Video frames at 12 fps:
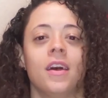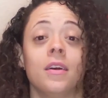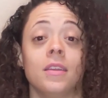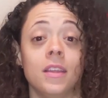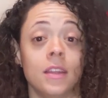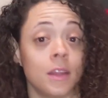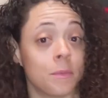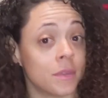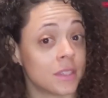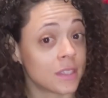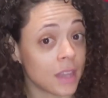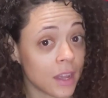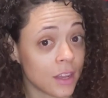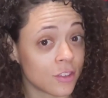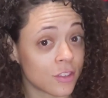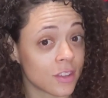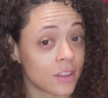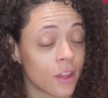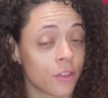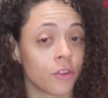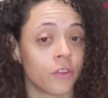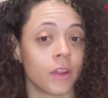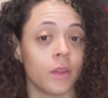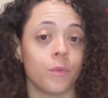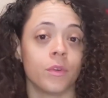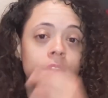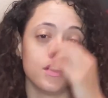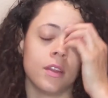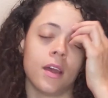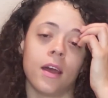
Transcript: Getting a massage is another great one.